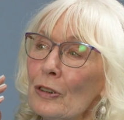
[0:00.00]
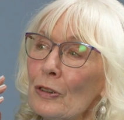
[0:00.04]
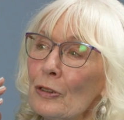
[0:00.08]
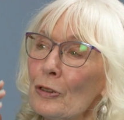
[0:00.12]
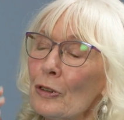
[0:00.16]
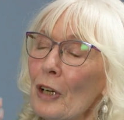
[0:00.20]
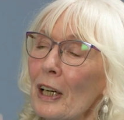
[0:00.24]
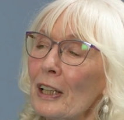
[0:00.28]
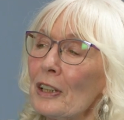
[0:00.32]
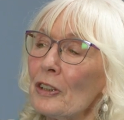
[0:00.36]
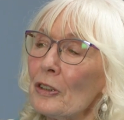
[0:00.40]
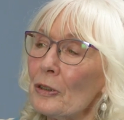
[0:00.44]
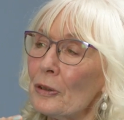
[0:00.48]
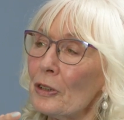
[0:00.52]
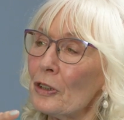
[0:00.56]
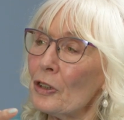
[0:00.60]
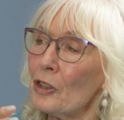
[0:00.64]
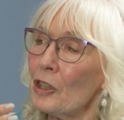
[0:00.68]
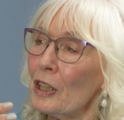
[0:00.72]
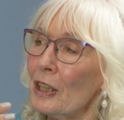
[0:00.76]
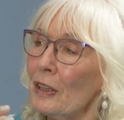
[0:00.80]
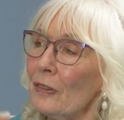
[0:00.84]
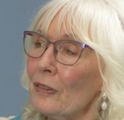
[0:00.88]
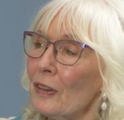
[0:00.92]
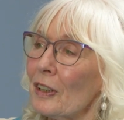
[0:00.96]

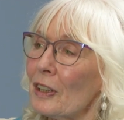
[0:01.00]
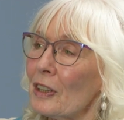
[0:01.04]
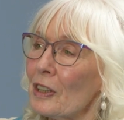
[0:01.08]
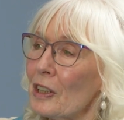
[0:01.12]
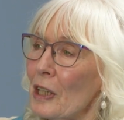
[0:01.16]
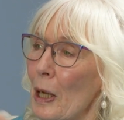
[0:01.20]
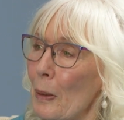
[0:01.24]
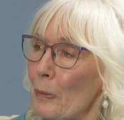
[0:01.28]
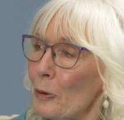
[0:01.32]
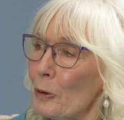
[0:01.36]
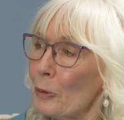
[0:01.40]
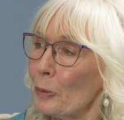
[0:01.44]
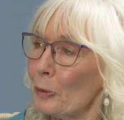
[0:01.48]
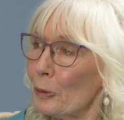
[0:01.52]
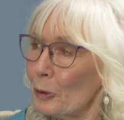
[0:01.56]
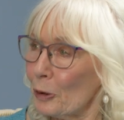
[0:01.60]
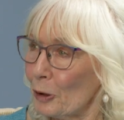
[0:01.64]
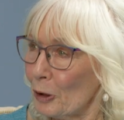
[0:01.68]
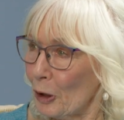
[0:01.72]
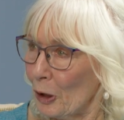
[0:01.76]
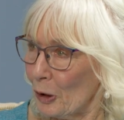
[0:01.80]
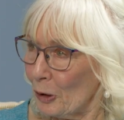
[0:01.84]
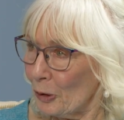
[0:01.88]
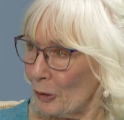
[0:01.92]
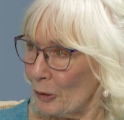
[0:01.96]
achieve acceptable
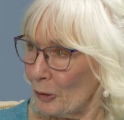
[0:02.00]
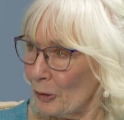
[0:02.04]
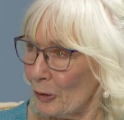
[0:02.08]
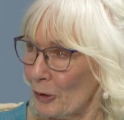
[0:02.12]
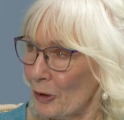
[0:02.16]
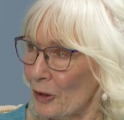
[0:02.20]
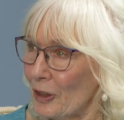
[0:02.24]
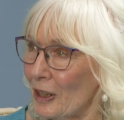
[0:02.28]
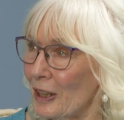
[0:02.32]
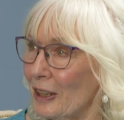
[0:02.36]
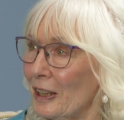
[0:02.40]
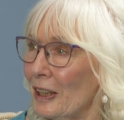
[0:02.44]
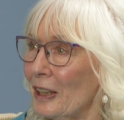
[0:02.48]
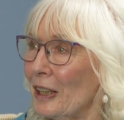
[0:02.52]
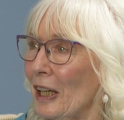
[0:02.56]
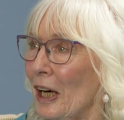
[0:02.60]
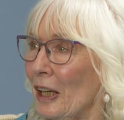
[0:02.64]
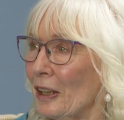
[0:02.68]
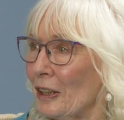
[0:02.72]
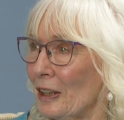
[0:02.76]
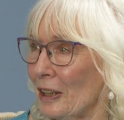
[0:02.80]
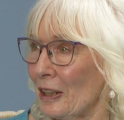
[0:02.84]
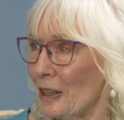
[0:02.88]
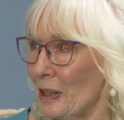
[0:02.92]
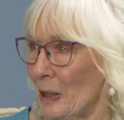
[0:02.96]
goals in an
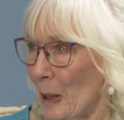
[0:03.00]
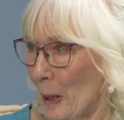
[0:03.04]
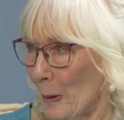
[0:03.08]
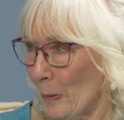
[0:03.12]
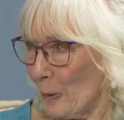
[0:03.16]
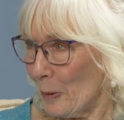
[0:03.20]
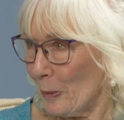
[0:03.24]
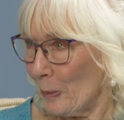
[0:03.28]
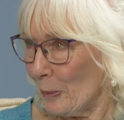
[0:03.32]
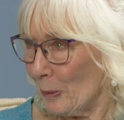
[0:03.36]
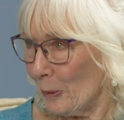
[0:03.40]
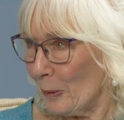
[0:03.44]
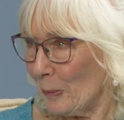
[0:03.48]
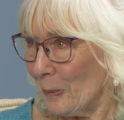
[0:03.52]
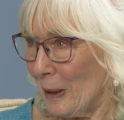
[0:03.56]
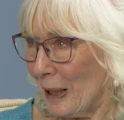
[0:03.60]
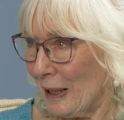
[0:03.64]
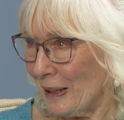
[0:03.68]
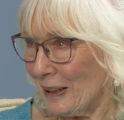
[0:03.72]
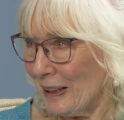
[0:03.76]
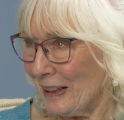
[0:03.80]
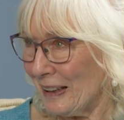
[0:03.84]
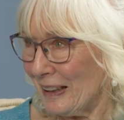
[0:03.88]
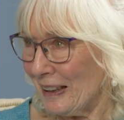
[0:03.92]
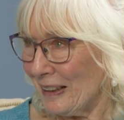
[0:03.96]
unacceptable
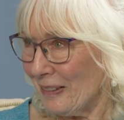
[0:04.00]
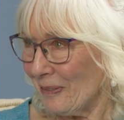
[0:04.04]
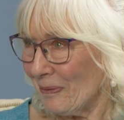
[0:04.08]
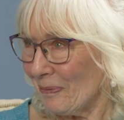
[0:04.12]
manner.